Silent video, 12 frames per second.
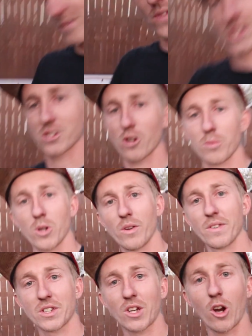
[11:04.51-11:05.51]
this turbo
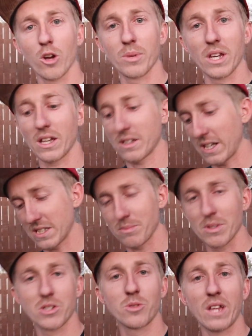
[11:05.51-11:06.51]
and this car being
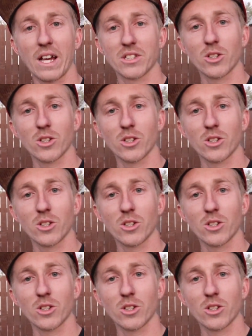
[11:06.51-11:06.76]
testament to that.